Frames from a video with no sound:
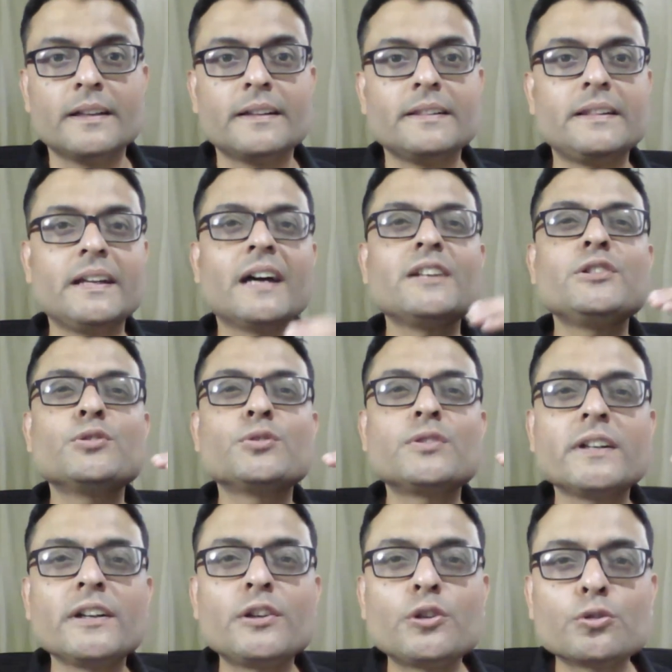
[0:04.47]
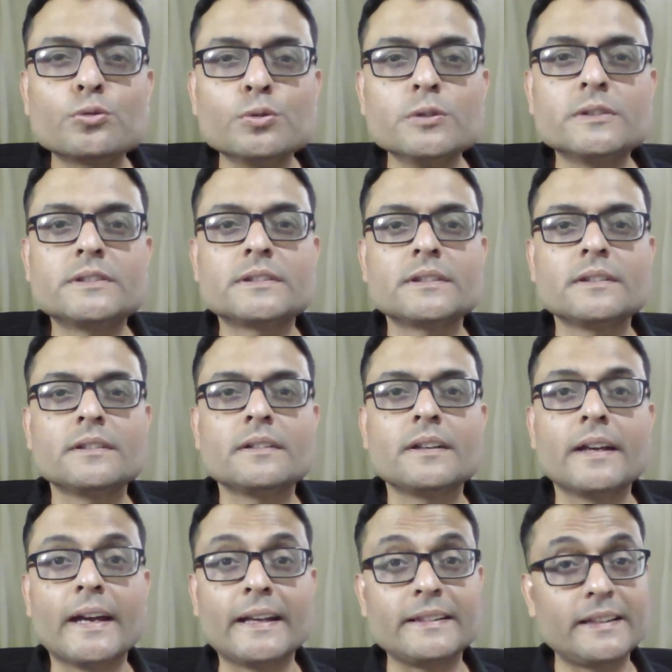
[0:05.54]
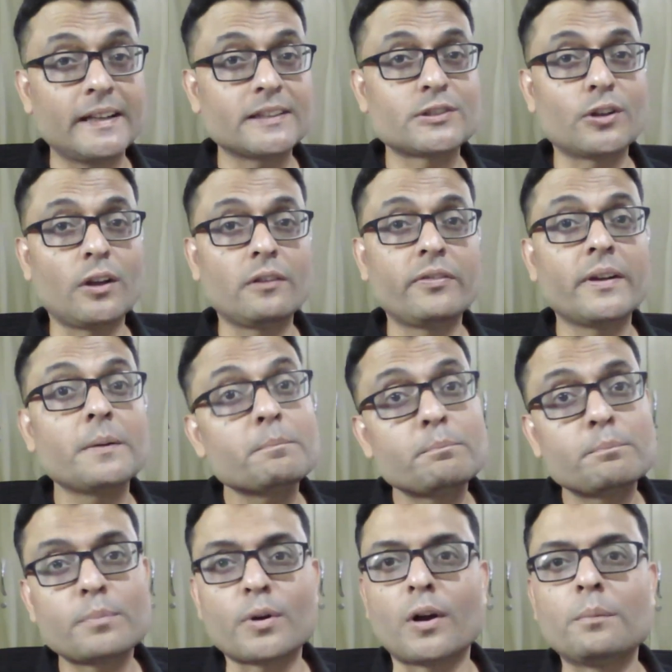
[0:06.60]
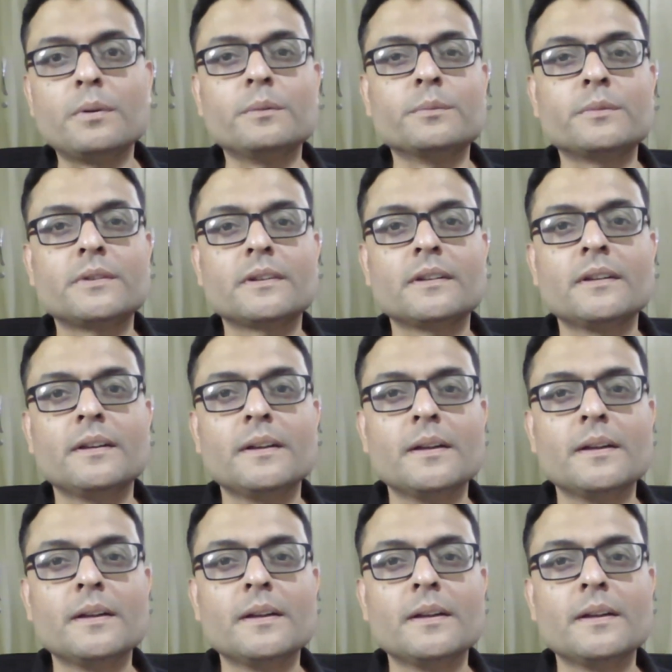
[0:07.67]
They are using tools and they are solving problems.